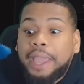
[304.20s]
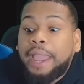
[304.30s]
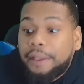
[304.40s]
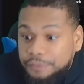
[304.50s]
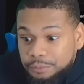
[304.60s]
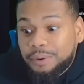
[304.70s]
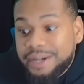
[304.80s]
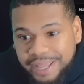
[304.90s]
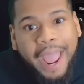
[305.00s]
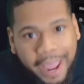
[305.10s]
and the
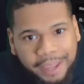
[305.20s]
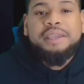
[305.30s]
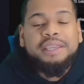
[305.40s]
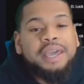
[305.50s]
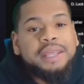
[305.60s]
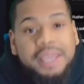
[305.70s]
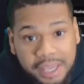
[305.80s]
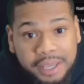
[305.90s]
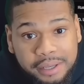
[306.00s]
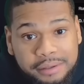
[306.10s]
run game yet
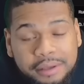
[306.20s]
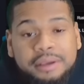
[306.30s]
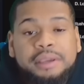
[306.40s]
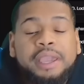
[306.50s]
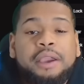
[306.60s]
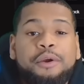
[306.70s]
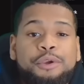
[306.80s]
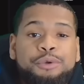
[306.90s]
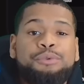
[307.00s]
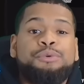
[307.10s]
again carry
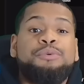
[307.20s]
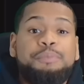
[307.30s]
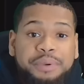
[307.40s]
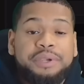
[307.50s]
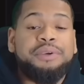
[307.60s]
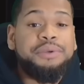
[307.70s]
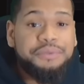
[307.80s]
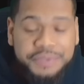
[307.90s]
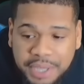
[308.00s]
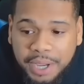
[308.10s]
you through a period
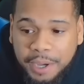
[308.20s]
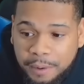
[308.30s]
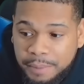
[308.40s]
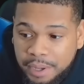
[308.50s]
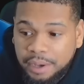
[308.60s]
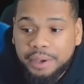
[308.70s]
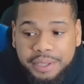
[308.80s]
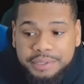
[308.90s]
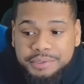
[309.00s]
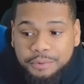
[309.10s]
of time
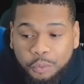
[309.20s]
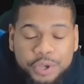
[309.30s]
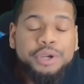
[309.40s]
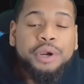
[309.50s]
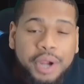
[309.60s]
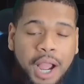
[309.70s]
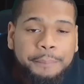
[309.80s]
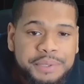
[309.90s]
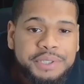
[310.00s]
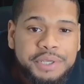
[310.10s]
against weaker
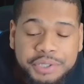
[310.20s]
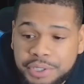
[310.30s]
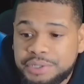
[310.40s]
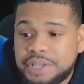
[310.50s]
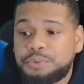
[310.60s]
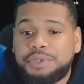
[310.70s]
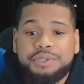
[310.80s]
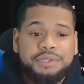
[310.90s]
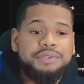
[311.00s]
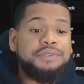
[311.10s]
competition. Because that's what
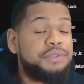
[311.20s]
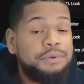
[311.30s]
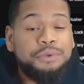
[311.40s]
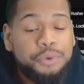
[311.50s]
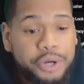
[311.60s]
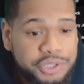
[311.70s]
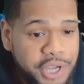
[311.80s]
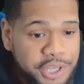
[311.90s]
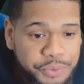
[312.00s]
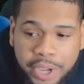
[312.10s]
this is. It's still New York
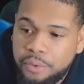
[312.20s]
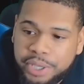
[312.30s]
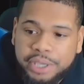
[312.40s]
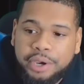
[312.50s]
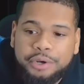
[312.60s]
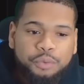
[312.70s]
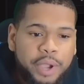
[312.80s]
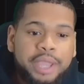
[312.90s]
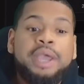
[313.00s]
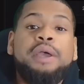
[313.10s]
Giants. We ain't going to get carried
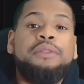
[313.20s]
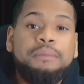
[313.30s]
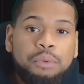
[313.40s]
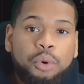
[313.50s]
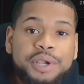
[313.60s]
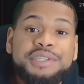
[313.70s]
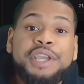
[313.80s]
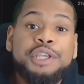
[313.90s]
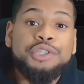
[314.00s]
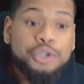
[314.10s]
away. Them boys
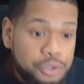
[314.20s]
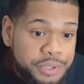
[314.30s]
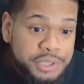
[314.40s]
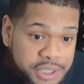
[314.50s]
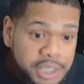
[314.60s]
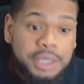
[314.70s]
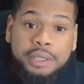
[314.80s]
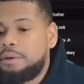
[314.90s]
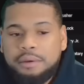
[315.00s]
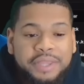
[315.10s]
is 2-10.
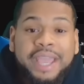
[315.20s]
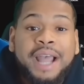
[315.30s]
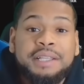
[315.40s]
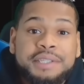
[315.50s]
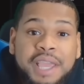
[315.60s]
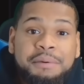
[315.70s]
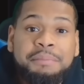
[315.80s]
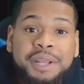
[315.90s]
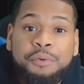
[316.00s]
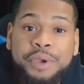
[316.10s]
They got the same
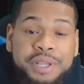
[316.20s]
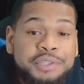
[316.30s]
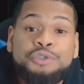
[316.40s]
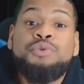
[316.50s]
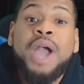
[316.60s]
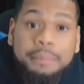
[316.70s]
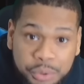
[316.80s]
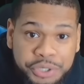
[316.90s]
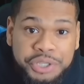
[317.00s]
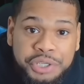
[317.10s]
amount of wins as you got
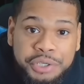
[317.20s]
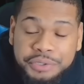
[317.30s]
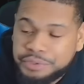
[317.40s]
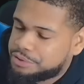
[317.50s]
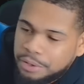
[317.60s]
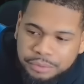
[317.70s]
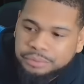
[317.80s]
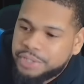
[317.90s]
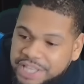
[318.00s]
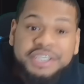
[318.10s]
booty cheeks. So
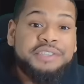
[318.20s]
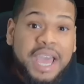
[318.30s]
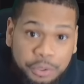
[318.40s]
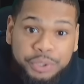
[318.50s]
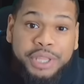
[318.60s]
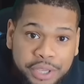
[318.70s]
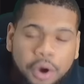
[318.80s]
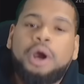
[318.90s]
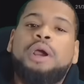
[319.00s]
that's exactly what they are.